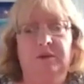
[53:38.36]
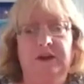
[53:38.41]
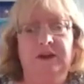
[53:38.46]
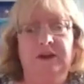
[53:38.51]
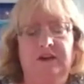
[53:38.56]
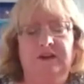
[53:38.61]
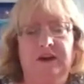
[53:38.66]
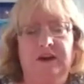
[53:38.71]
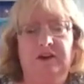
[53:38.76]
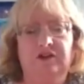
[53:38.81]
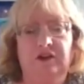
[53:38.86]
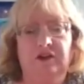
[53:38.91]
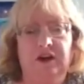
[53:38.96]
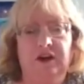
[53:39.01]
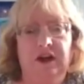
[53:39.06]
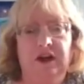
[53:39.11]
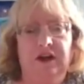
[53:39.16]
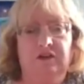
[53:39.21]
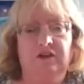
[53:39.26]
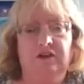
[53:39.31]
within the national
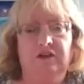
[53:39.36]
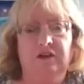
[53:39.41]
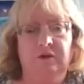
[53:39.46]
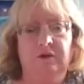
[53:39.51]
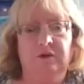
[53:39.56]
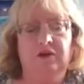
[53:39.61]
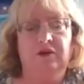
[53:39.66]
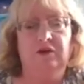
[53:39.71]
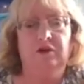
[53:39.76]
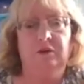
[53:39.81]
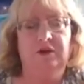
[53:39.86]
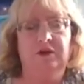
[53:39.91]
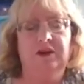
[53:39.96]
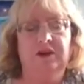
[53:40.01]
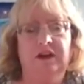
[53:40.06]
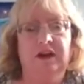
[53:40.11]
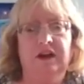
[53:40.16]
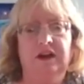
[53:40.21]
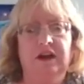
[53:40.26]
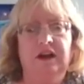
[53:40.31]
accounts. So it's all
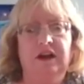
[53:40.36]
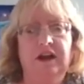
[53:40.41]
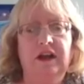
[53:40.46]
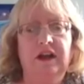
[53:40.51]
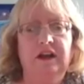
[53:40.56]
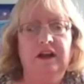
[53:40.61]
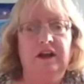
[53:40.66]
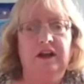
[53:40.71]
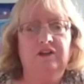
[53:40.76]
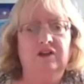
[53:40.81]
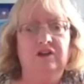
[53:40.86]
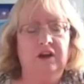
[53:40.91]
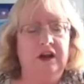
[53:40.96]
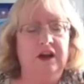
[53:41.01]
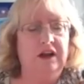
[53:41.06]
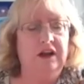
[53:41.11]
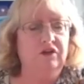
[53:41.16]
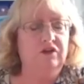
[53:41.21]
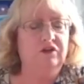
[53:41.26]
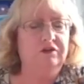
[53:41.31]
within a national
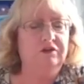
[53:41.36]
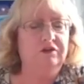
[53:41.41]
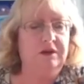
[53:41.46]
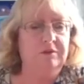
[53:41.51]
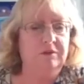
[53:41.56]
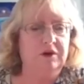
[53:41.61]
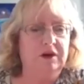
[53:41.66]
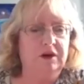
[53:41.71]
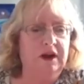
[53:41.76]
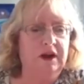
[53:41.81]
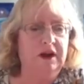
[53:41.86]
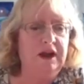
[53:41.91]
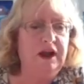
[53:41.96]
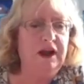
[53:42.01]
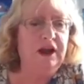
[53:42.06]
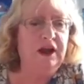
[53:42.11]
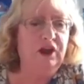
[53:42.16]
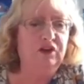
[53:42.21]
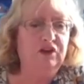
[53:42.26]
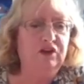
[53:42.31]
accounts framework.
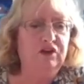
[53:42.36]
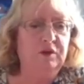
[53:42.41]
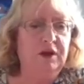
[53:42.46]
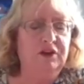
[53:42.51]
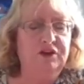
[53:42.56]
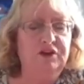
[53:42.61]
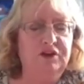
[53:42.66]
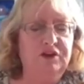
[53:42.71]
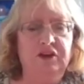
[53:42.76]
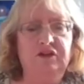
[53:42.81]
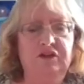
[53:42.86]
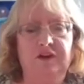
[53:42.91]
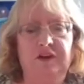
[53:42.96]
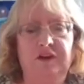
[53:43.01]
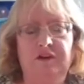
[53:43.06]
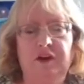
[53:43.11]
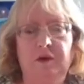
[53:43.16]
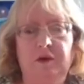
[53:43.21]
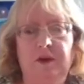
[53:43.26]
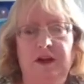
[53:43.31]
So I'll do this
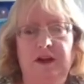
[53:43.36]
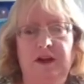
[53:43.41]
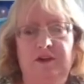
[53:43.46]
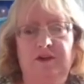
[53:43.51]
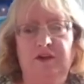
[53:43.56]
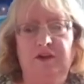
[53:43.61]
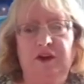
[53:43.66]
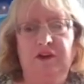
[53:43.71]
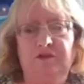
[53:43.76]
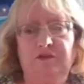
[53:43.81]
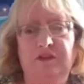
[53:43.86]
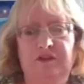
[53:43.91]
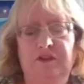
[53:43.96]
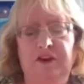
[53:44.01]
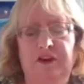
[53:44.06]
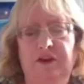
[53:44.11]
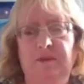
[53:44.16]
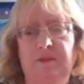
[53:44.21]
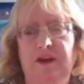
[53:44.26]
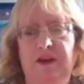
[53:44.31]
very quickly. I've only got
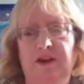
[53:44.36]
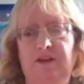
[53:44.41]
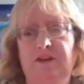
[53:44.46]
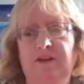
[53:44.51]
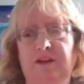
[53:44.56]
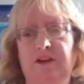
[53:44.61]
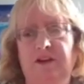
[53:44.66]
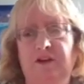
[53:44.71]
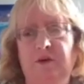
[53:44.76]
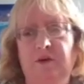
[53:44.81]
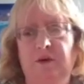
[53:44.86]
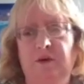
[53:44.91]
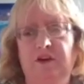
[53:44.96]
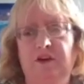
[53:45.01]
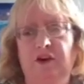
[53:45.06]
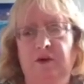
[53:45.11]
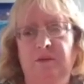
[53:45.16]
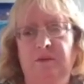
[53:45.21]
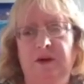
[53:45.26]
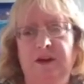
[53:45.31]
15 minutes and it's quite a
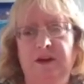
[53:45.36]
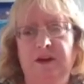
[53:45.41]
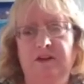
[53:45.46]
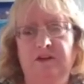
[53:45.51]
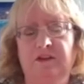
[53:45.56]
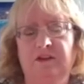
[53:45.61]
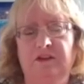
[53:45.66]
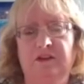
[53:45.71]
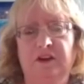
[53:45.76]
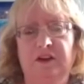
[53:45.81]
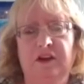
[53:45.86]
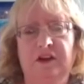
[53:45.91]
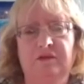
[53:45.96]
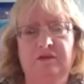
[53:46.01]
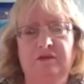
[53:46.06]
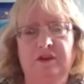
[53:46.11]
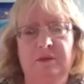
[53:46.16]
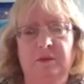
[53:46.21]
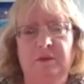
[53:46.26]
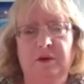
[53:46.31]
complicated
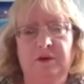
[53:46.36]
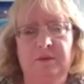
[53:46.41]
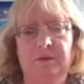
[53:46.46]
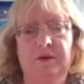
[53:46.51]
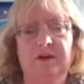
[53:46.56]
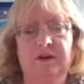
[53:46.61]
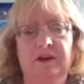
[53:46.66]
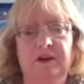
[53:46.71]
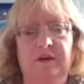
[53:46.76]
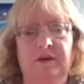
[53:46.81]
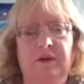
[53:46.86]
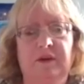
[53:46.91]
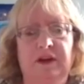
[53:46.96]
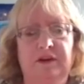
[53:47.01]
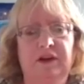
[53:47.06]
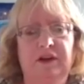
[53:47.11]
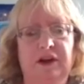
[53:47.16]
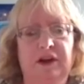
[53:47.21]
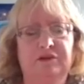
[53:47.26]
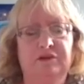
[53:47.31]
framework, but
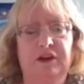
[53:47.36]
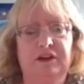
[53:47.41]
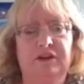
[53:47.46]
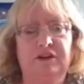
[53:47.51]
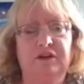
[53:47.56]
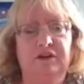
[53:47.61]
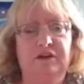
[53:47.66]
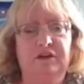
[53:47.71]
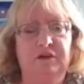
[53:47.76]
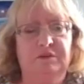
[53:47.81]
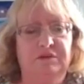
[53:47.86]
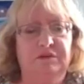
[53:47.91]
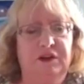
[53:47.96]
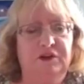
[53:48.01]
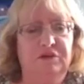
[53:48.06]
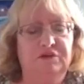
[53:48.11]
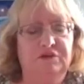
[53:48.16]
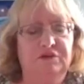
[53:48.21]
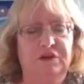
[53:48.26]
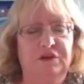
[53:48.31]
I'll try to bring
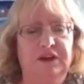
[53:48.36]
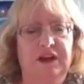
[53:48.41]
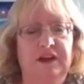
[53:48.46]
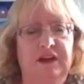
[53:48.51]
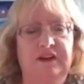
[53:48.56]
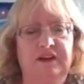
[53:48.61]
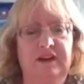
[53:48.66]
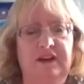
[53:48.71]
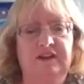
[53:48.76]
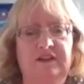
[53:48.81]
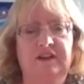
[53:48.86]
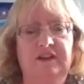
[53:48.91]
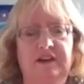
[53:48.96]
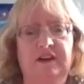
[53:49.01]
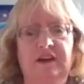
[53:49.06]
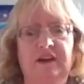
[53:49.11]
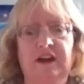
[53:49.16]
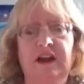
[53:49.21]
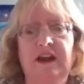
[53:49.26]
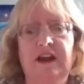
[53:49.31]
you through the ideas
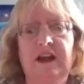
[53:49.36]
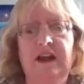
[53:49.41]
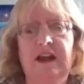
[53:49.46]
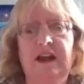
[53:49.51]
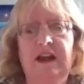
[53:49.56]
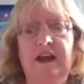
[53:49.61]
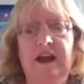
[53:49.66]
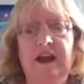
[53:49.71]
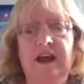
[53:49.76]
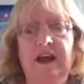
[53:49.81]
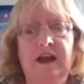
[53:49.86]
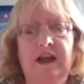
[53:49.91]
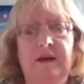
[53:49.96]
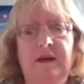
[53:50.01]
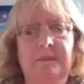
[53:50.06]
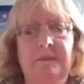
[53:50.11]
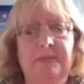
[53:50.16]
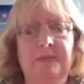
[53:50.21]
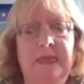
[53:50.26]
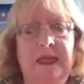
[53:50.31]
here.
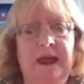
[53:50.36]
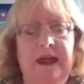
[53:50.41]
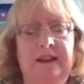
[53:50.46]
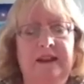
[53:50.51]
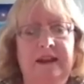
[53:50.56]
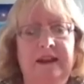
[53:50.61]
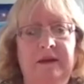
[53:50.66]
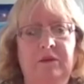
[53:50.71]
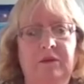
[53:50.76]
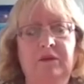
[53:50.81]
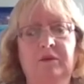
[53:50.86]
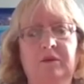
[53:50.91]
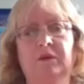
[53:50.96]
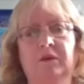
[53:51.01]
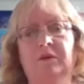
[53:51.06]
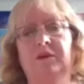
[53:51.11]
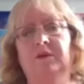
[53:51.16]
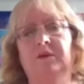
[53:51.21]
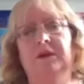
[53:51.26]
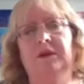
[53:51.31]
And then
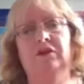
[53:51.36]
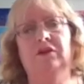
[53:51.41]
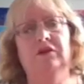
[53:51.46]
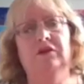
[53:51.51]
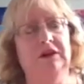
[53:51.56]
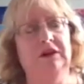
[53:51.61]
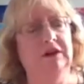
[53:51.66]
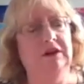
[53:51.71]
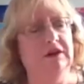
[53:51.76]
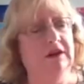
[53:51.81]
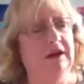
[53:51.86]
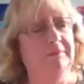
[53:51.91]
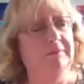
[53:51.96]
what we've been doing